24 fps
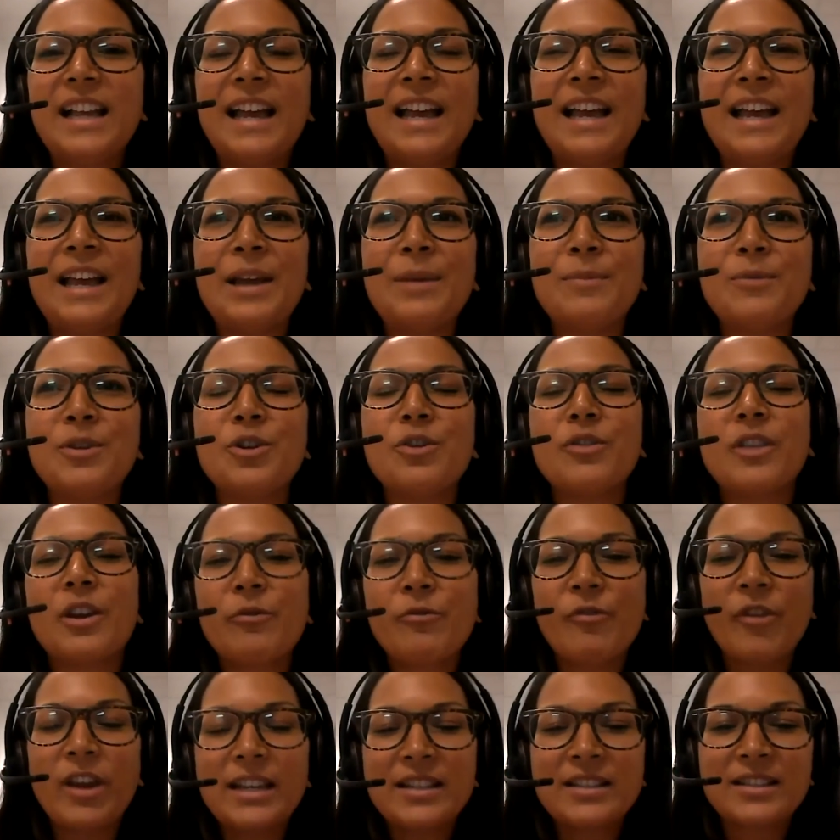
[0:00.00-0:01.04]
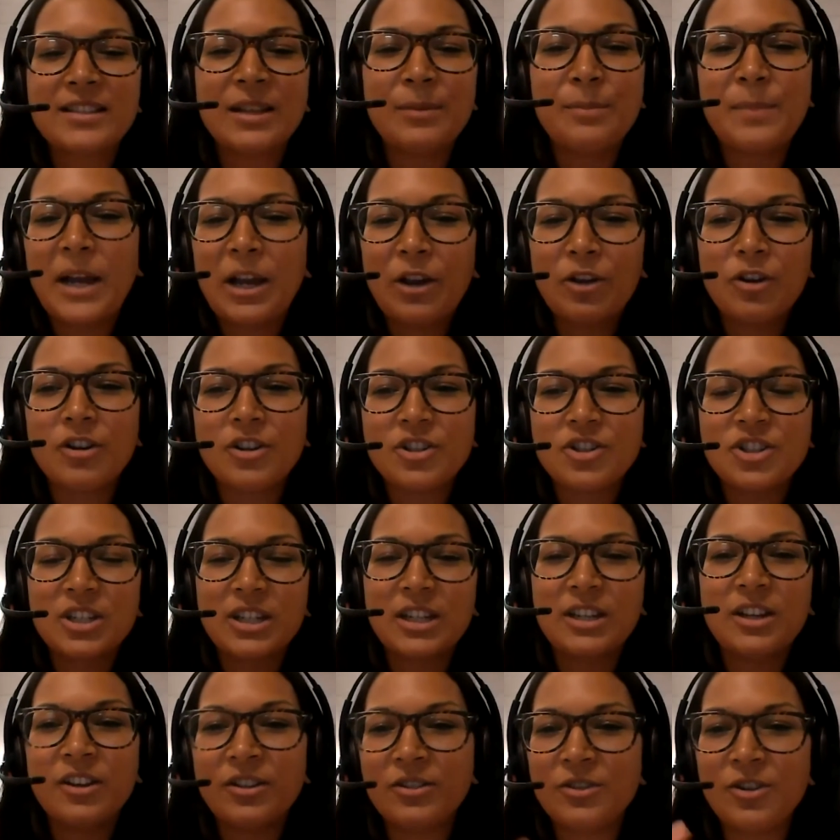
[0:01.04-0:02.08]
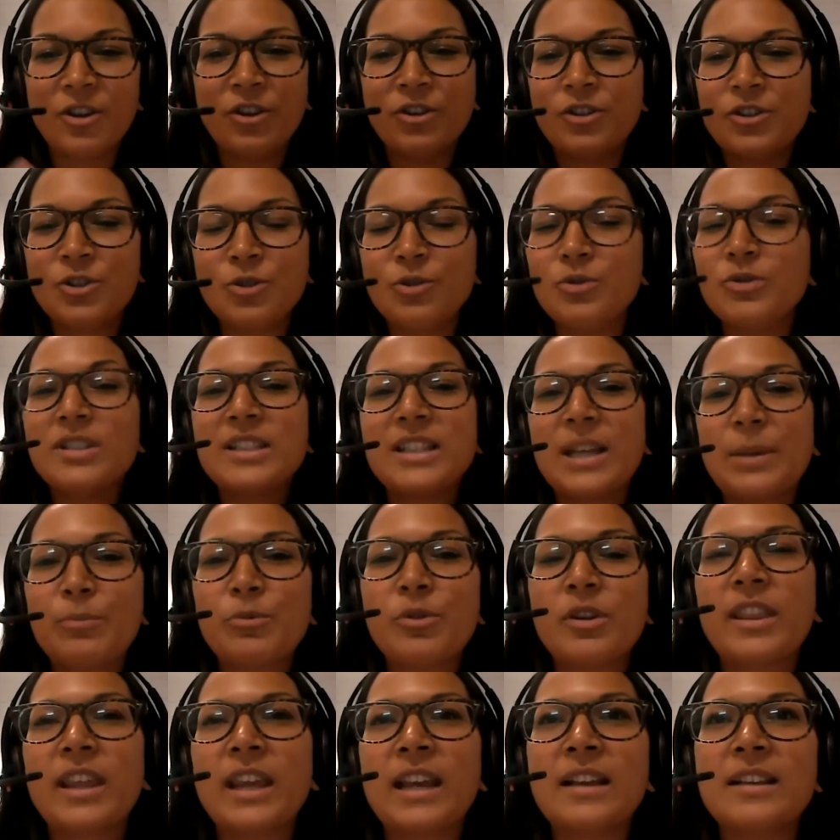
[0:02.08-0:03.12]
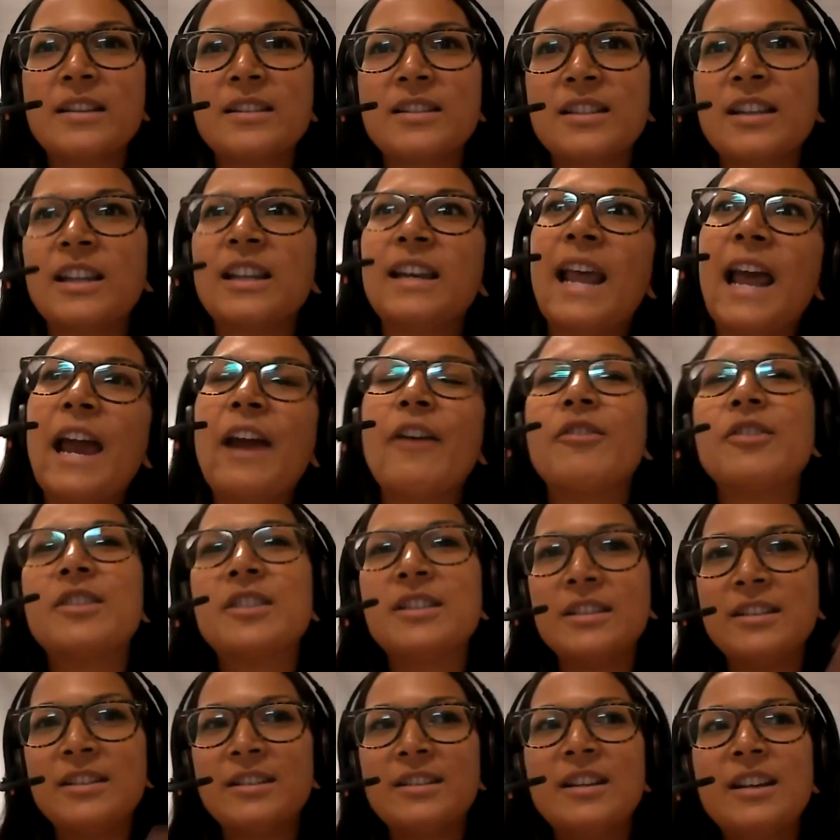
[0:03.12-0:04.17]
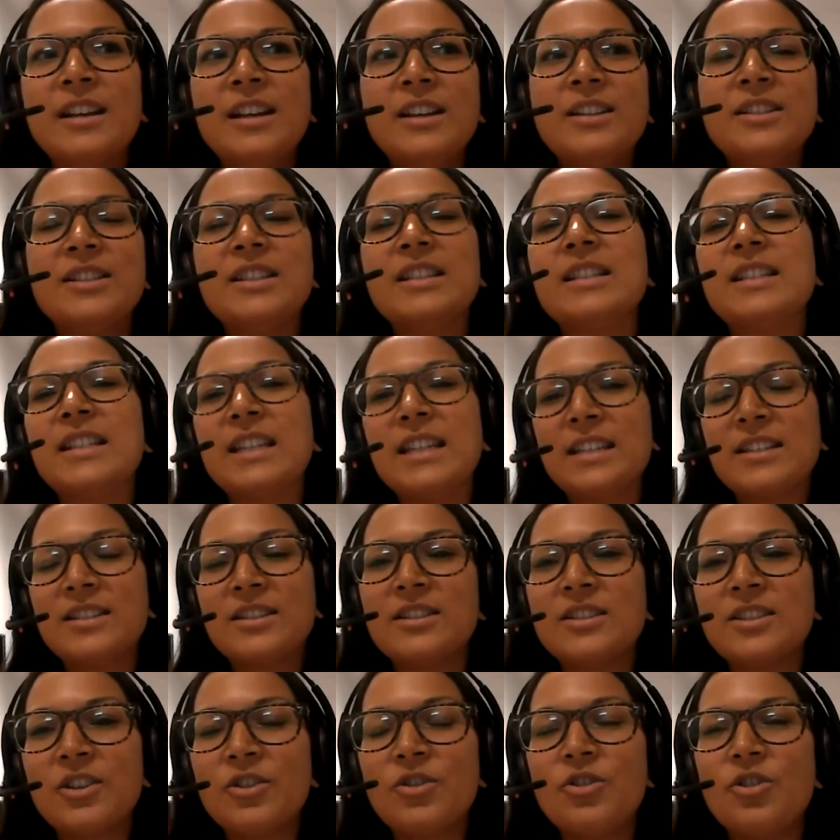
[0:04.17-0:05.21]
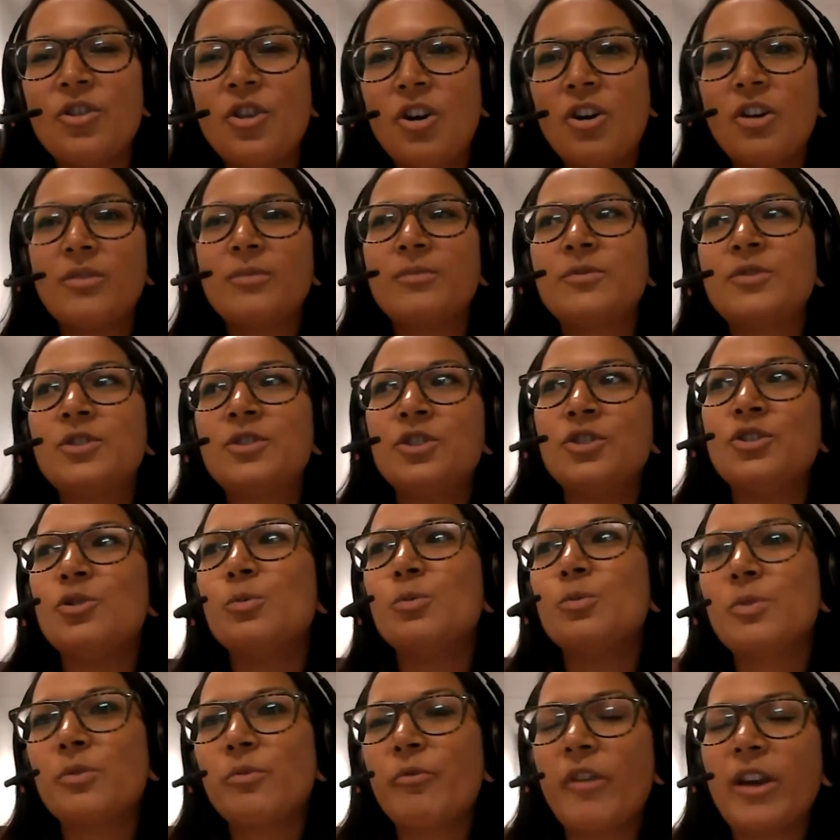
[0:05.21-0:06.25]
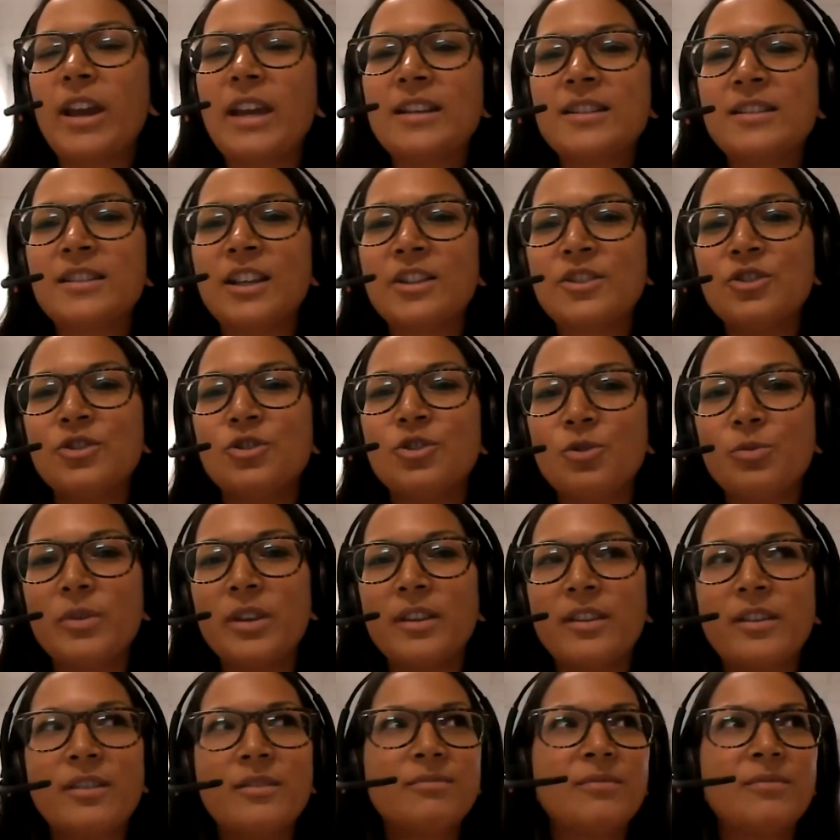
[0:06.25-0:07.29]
you know, that race and biology are two separate things, and inherited diseases are not to do with race, they're to do with